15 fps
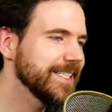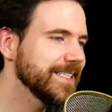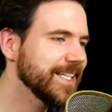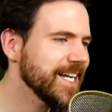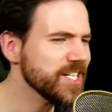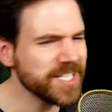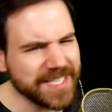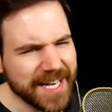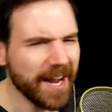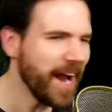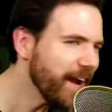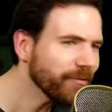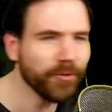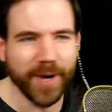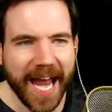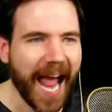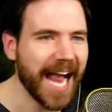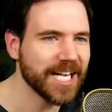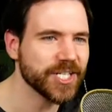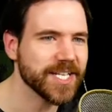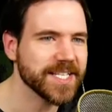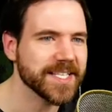I just, I have
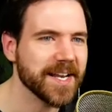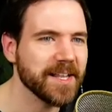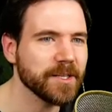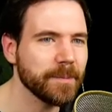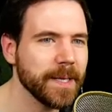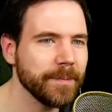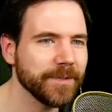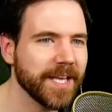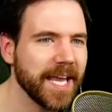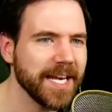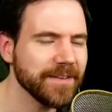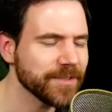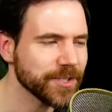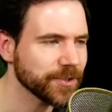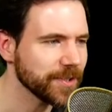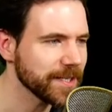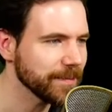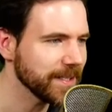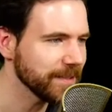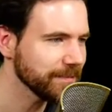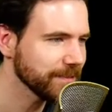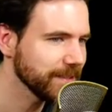reactions that other people can't even dream
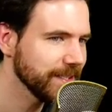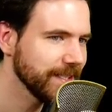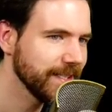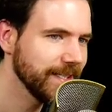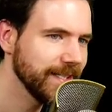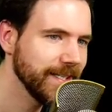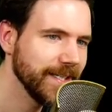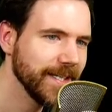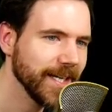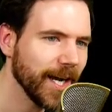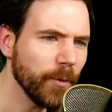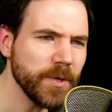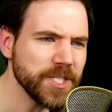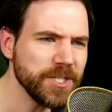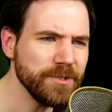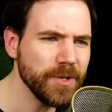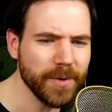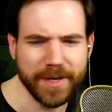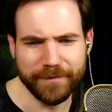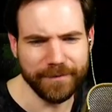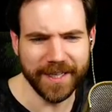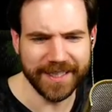of. I wish you knew what
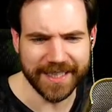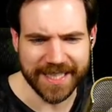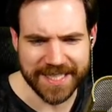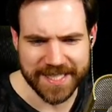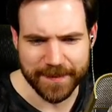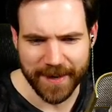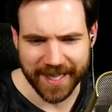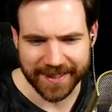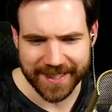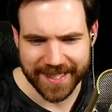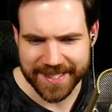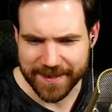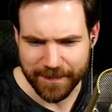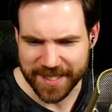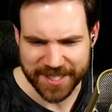it felt like, Samantha. It's, it's